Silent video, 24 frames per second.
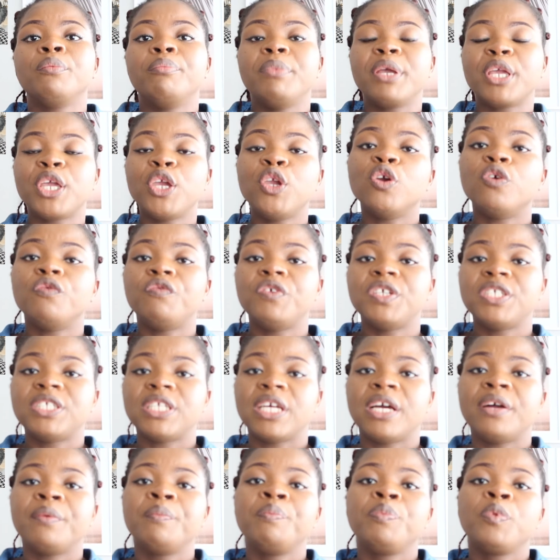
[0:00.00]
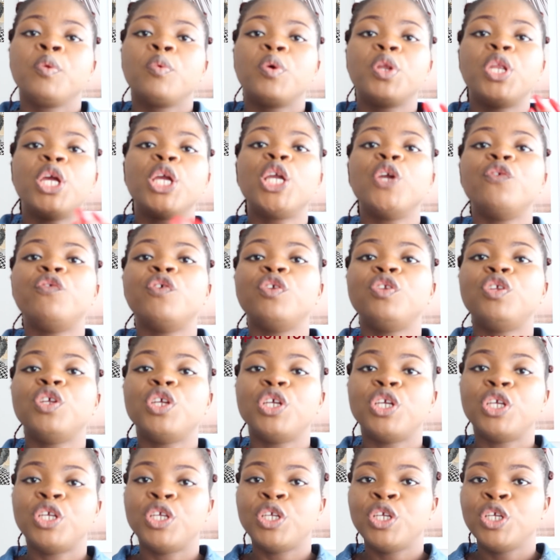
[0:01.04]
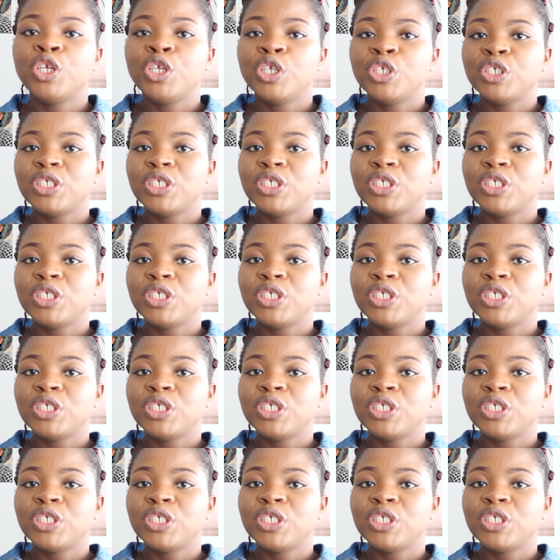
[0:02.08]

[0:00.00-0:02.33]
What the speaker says: making your visa, when they give you